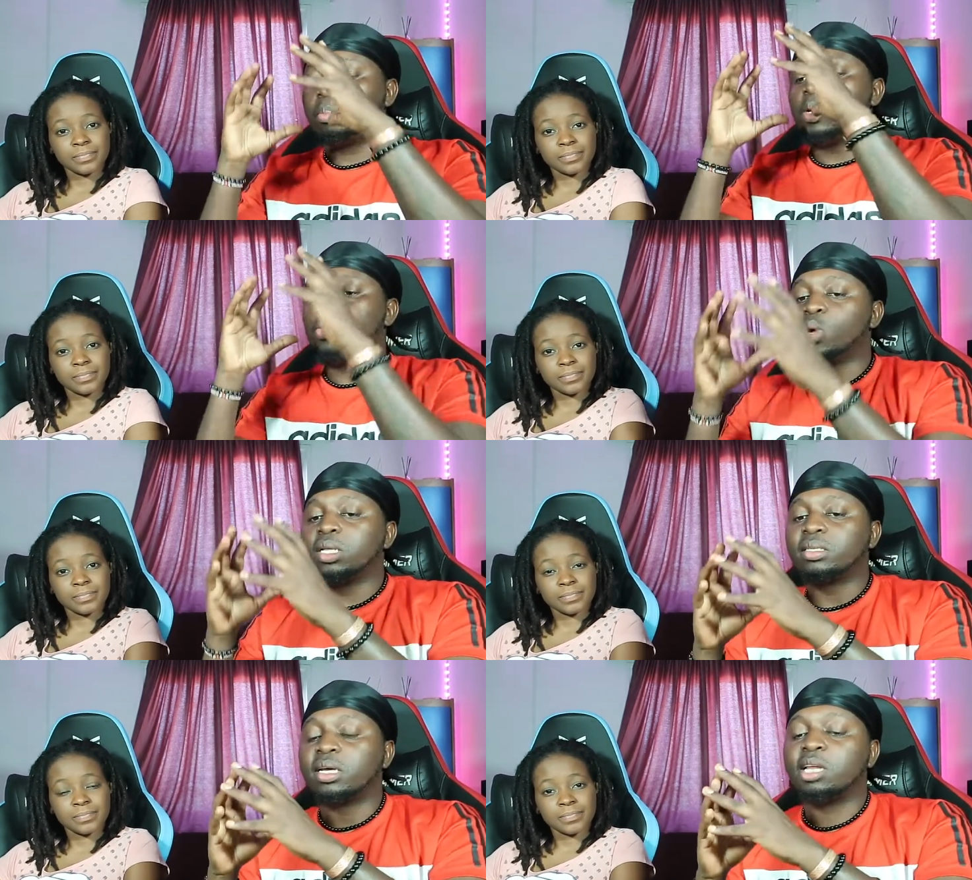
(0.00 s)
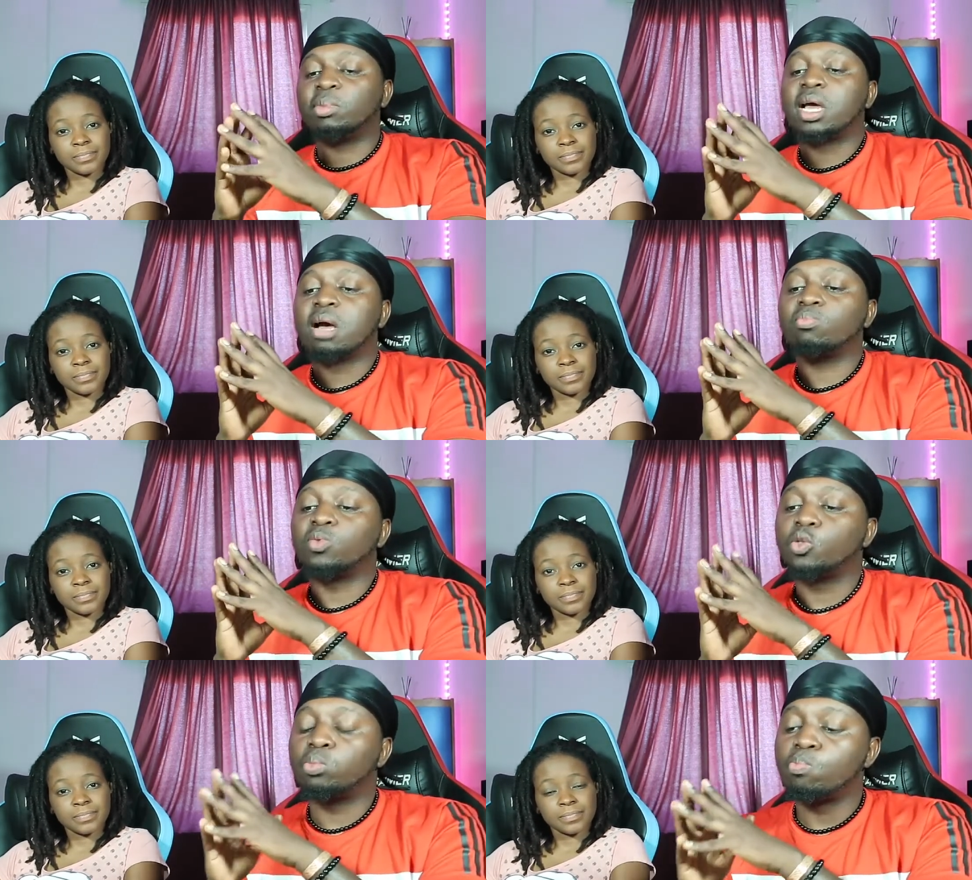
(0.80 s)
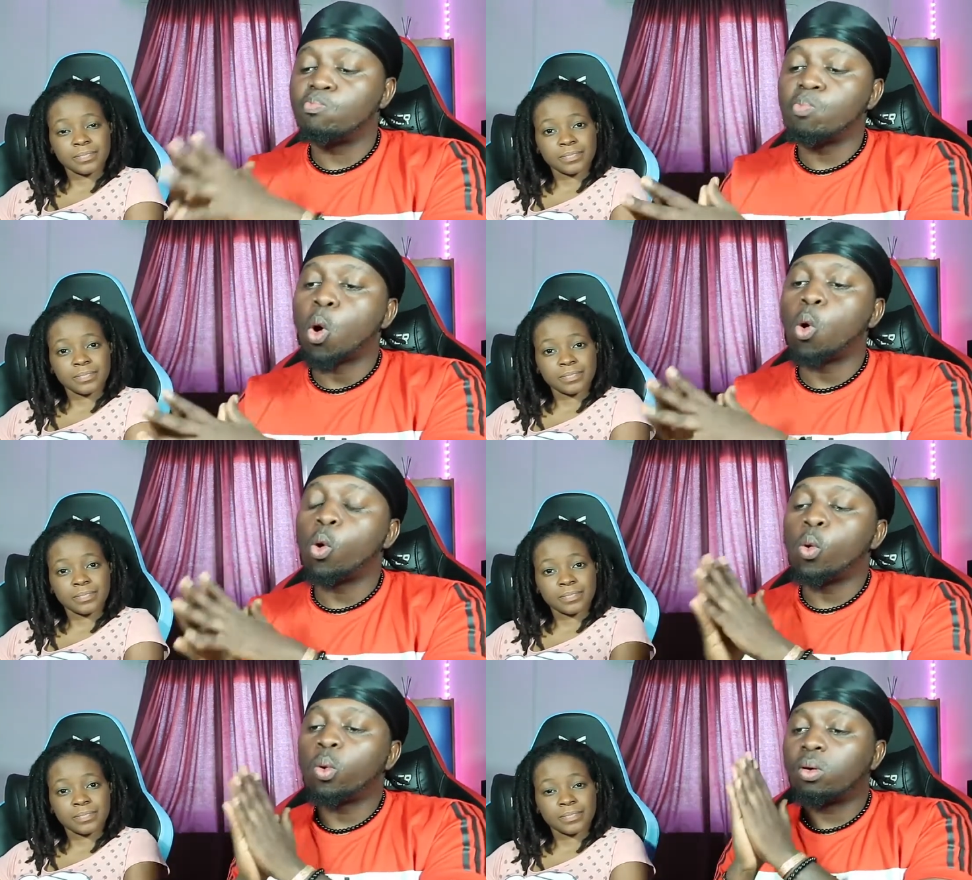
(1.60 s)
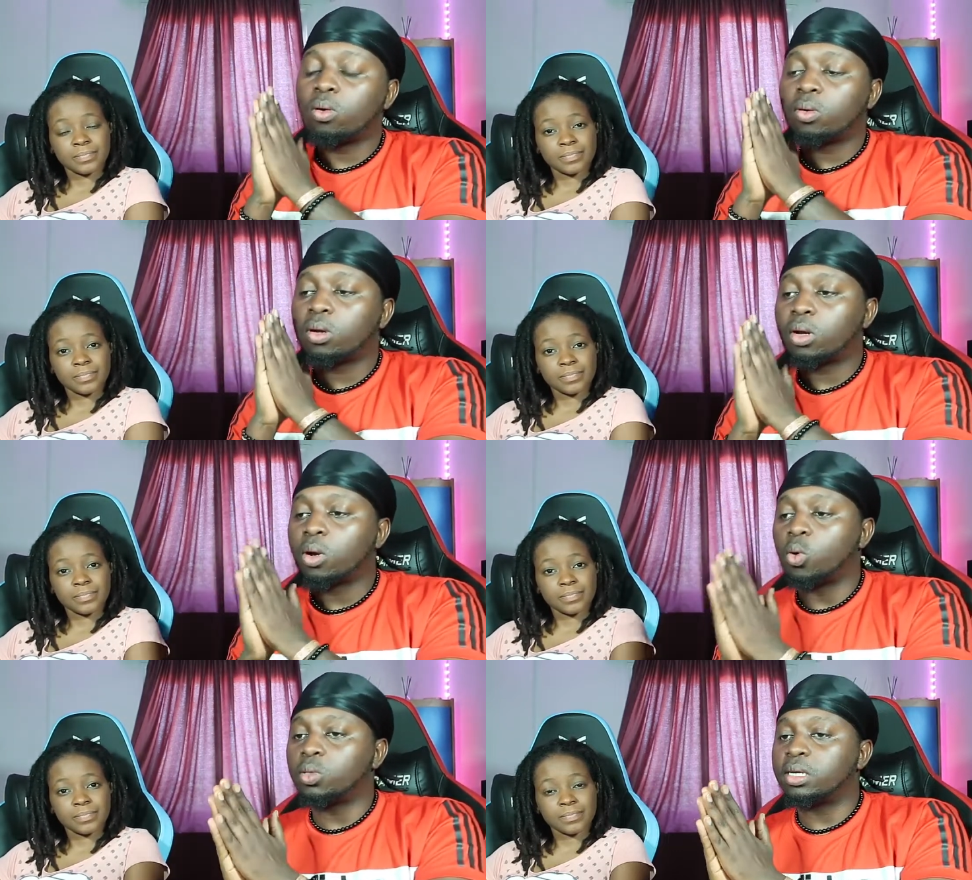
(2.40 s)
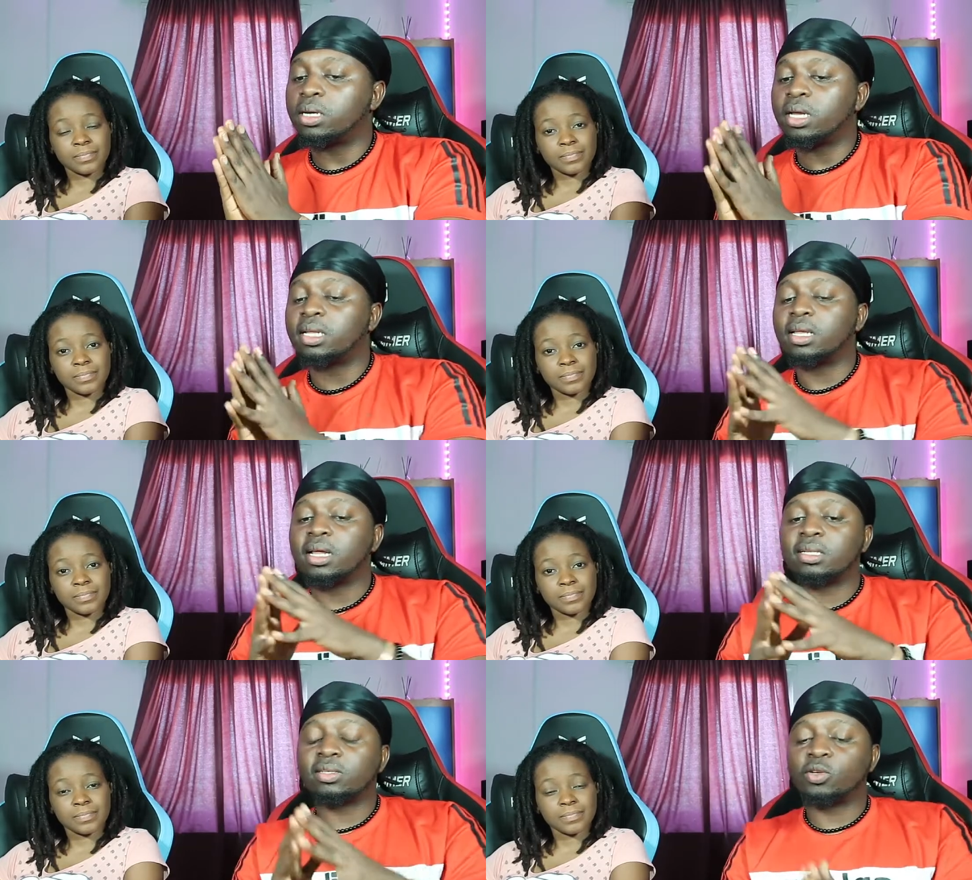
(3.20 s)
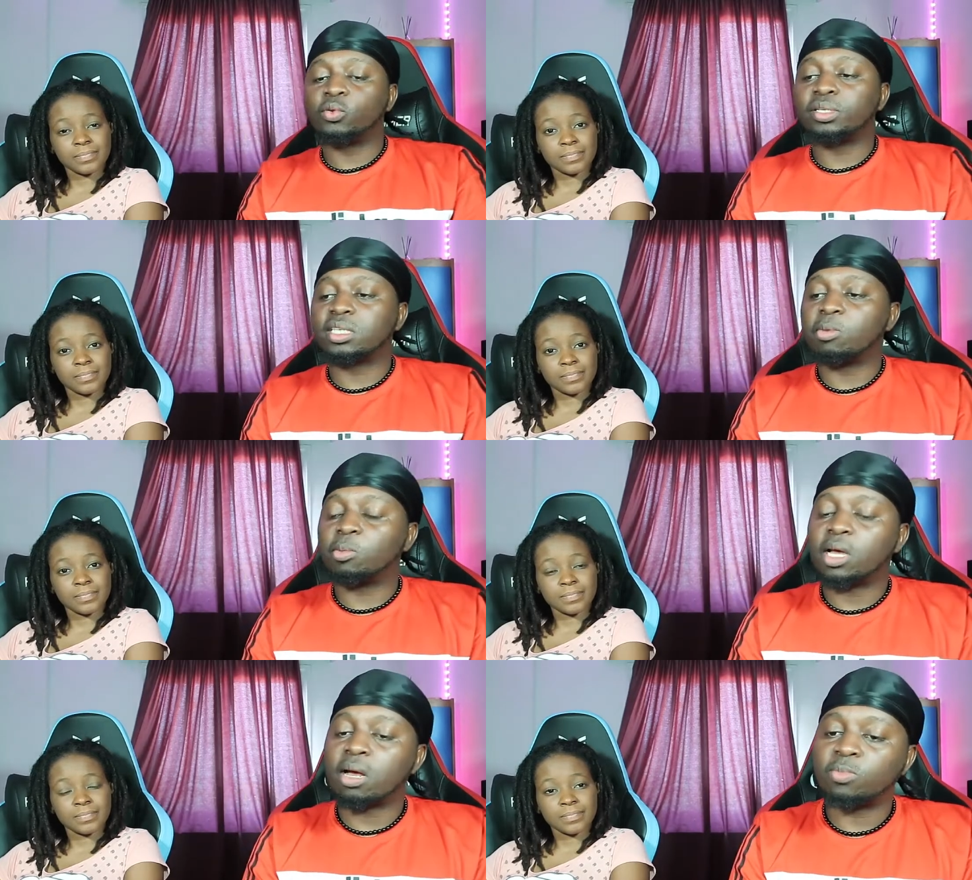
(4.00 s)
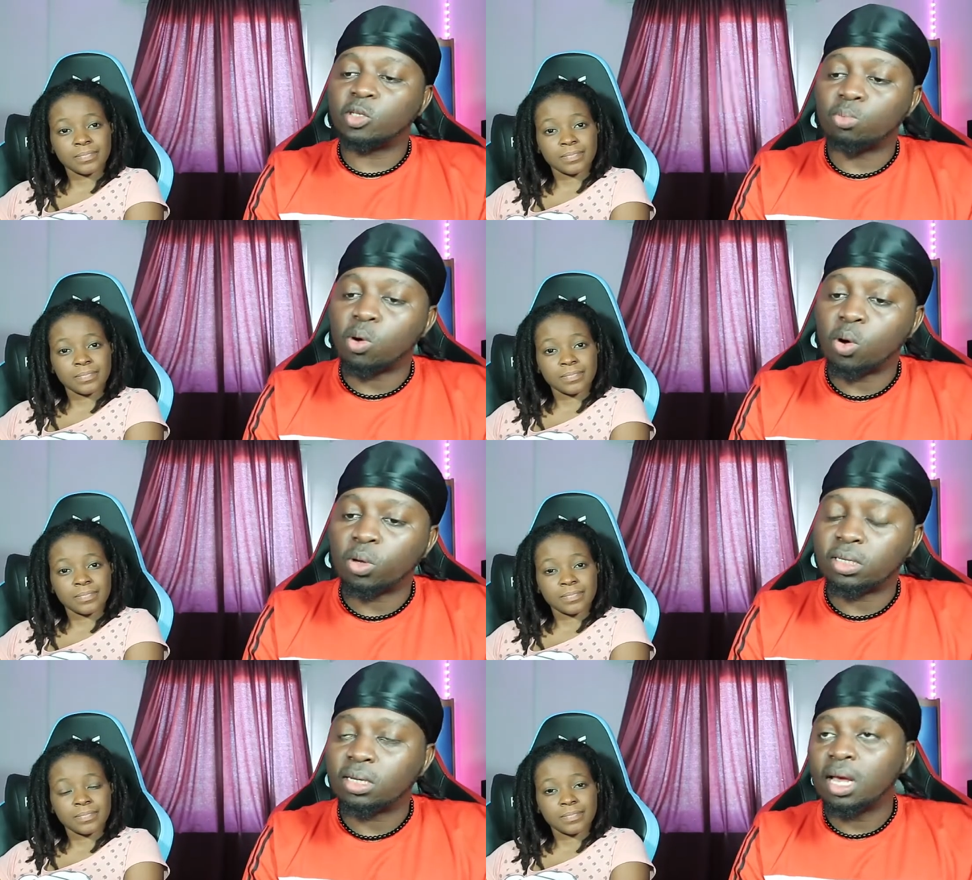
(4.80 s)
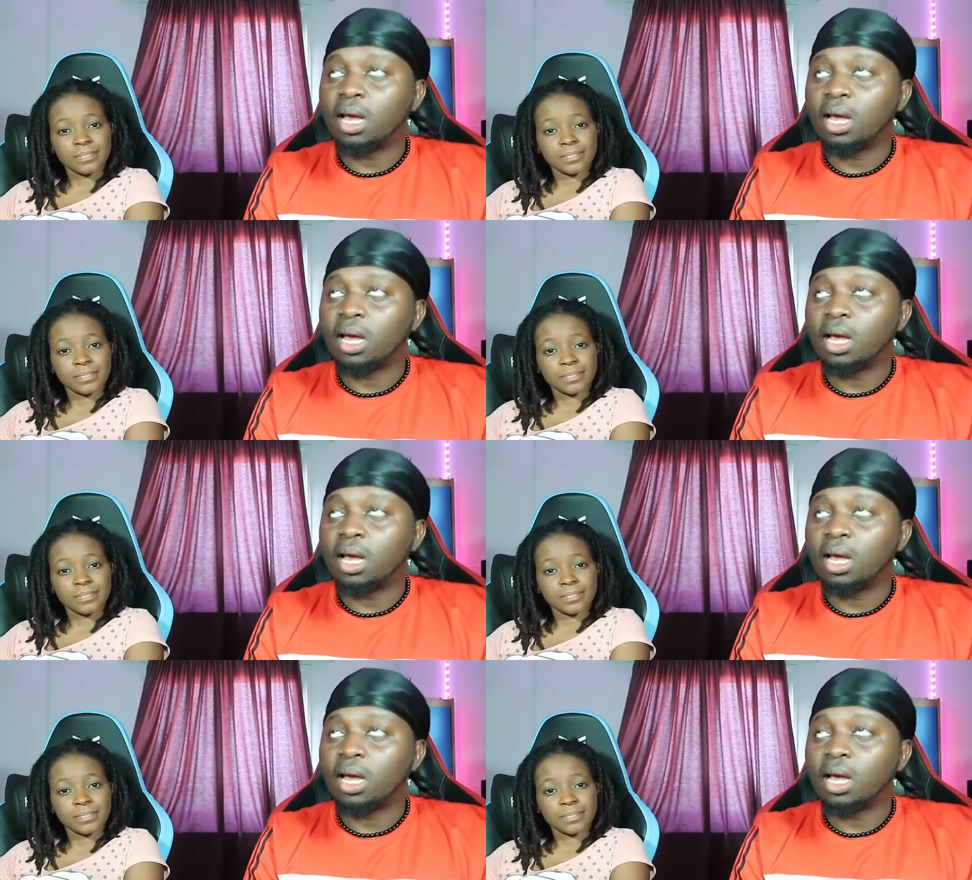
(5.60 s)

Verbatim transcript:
Speaker 1: in winter it becomes more colder, and then during summer it becomes more hotter.